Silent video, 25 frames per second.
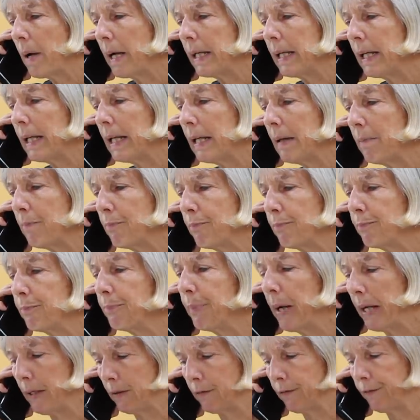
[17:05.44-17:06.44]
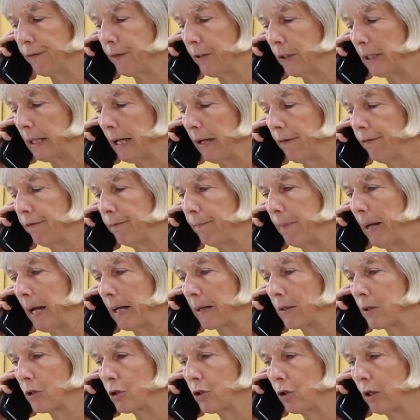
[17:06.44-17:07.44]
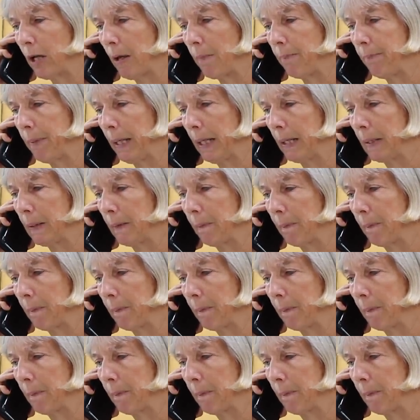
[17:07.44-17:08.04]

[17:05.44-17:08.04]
many Brentford left backs should I pick?